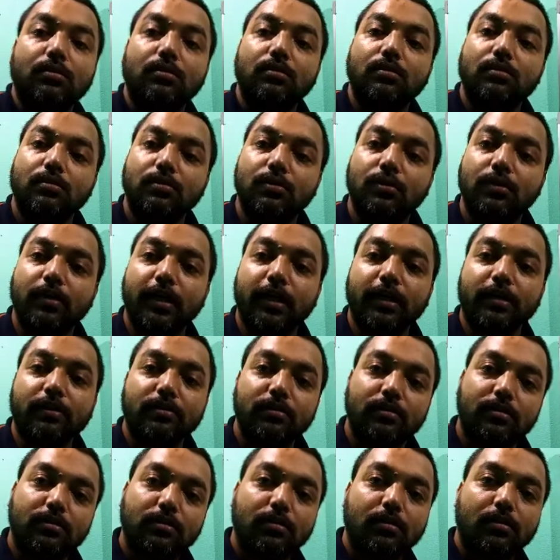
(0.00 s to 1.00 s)
So
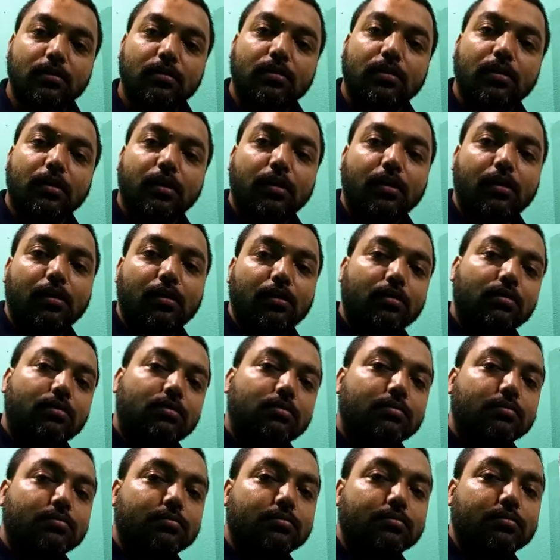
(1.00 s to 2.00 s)
next
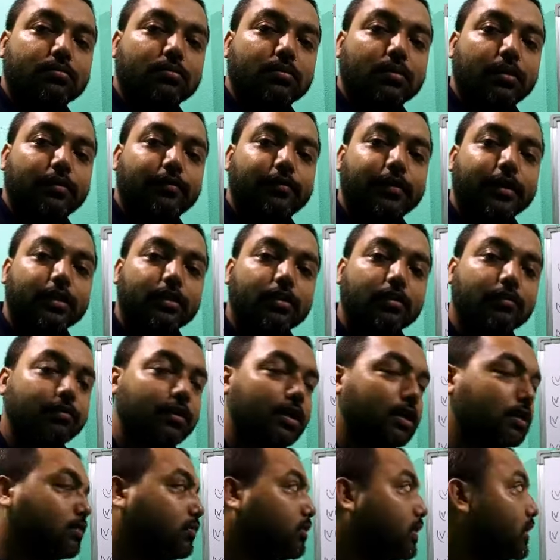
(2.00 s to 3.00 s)
effect of
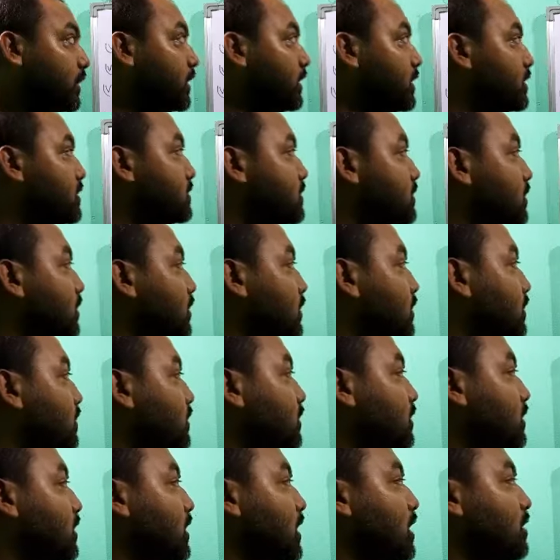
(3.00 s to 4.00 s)
earthquake is
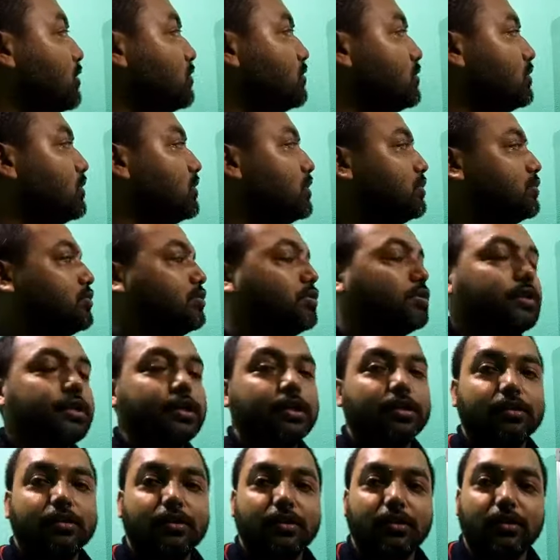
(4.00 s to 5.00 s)
ground
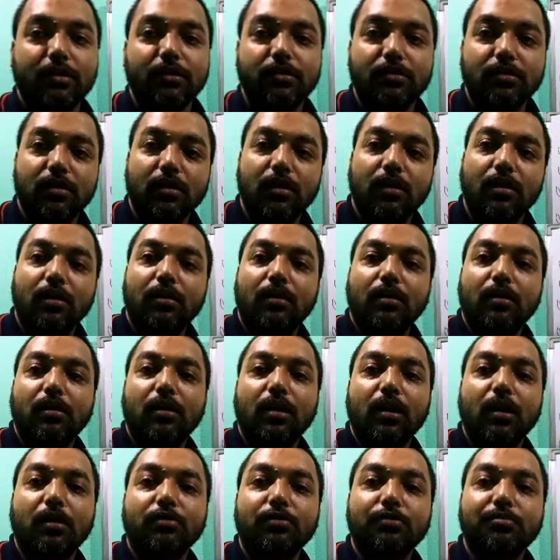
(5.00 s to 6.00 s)
lurching. That is,
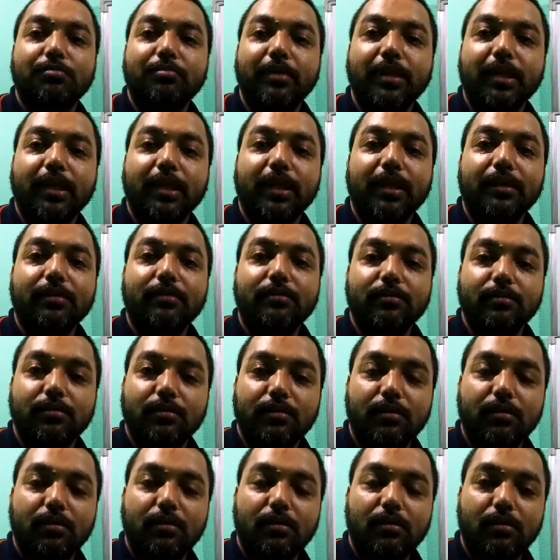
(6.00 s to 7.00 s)
ground may get
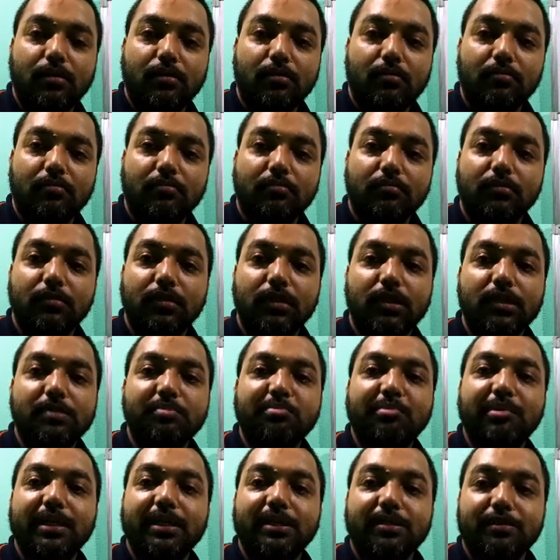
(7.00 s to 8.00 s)

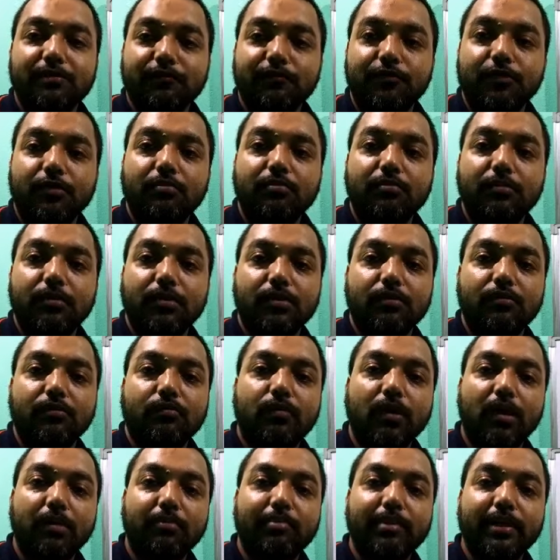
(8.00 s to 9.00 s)
displaced from
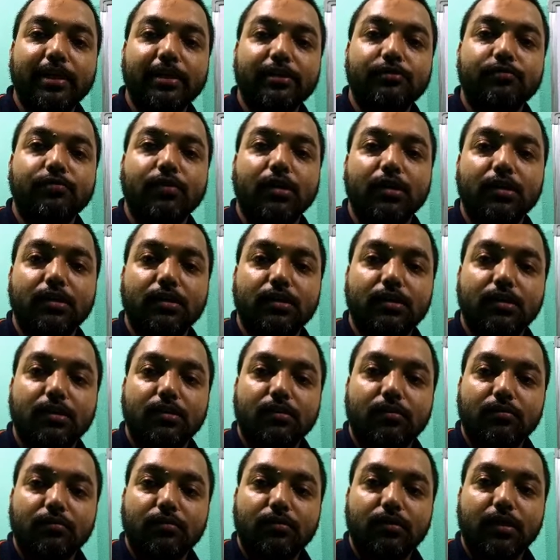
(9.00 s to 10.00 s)
one place to
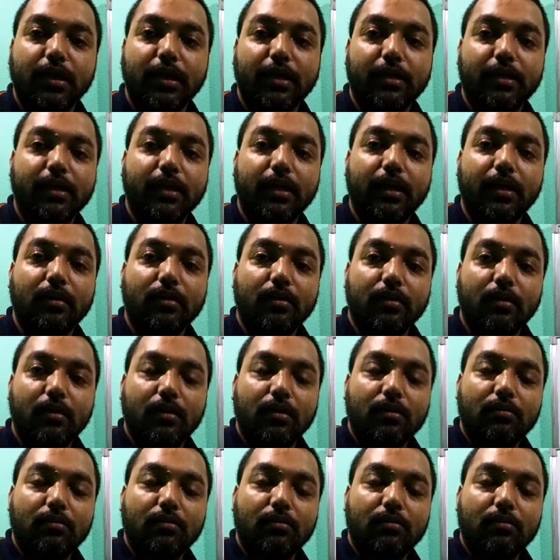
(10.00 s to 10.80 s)
another area.